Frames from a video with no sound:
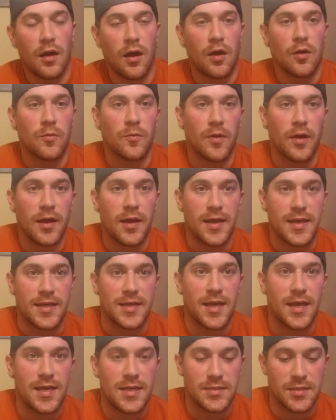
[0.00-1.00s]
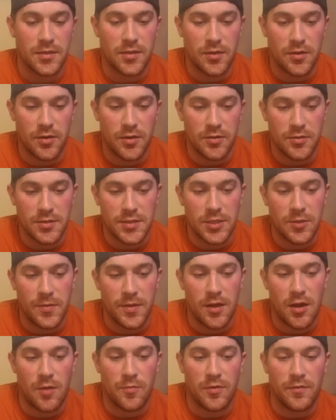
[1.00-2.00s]
Alright, guys and girls, here
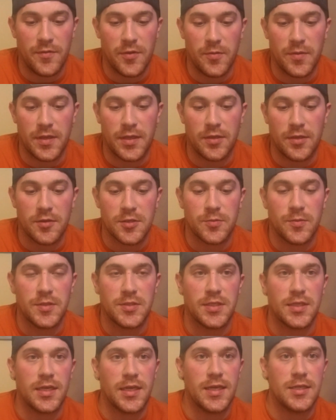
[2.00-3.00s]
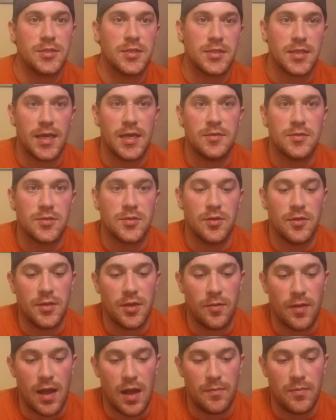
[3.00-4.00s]
we are reviewing Killswitch Engage's 8th
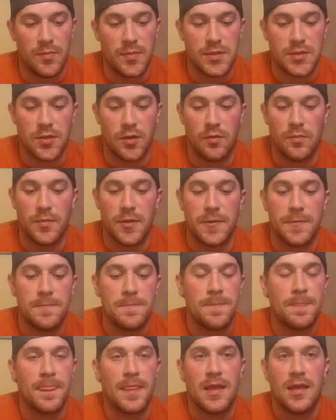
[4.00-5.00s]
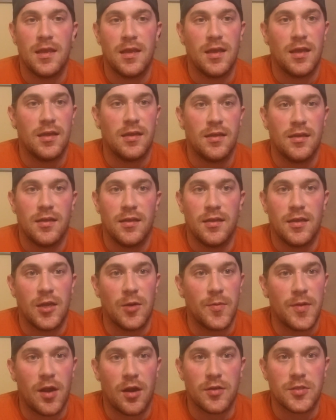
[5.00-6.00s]
studio album, Atonement. Here
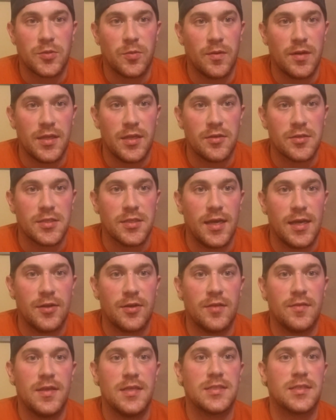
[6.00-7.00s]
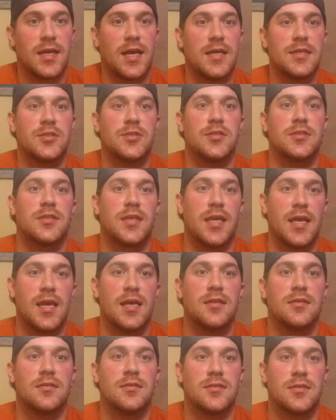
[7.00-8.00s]
we are 20 years later, and these guys just
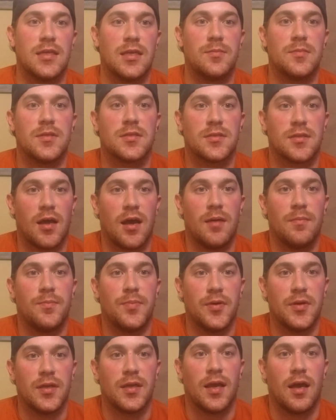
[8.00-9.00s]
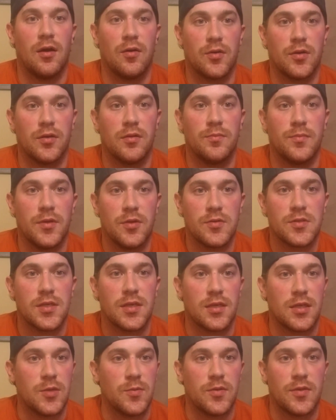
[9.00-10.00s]
can't seem to stop putting out good
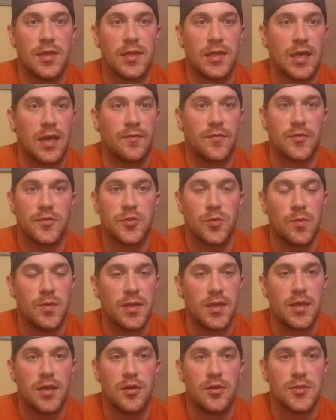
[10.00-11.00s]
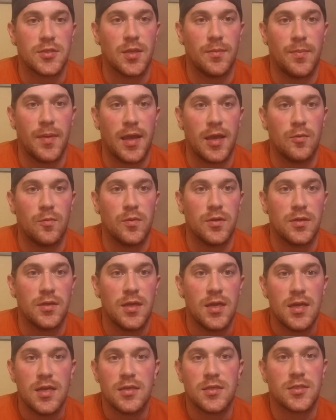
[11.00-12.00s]
music. You would think after 20 years a band would
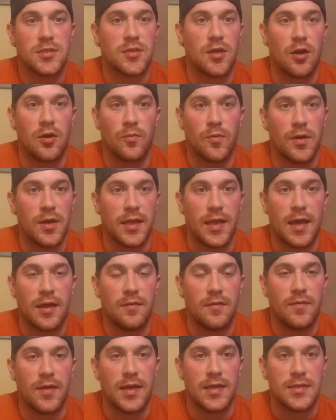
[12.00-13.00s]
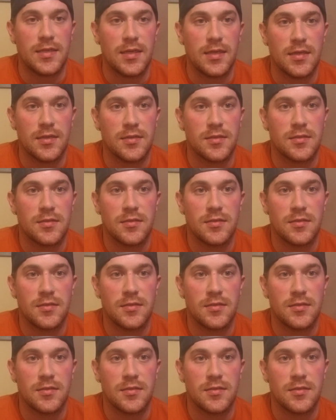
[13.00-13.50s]
start running out of ideas